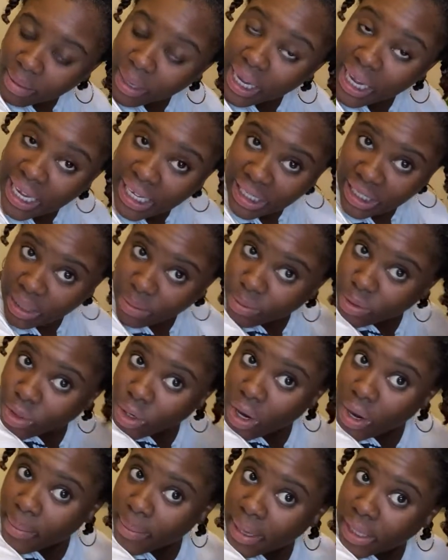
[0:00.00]
Yes, I'm
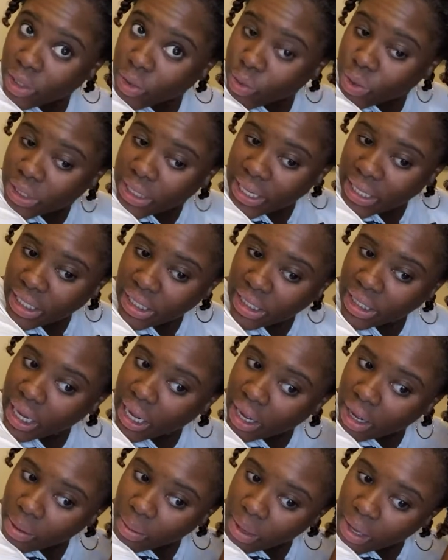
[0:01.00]
starting my twist at the
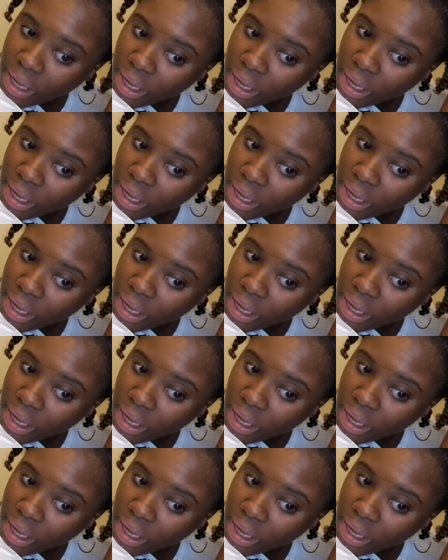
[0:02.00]
scalp.